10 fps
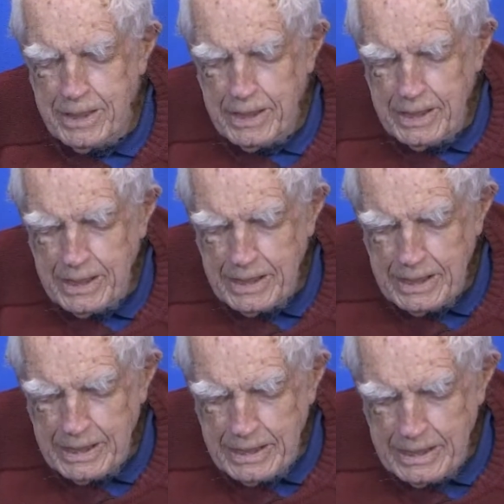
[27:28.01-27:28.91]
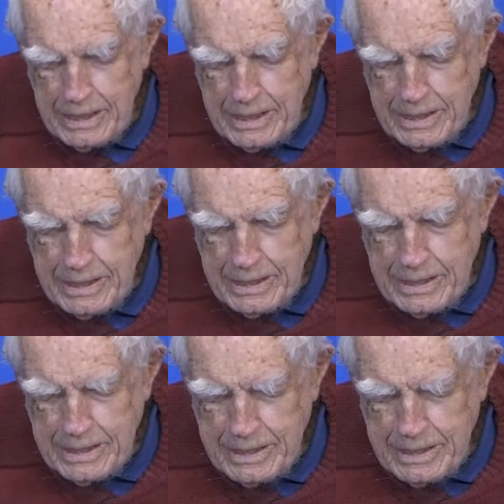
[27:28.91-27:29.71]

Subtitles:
No one is speaking in this clip.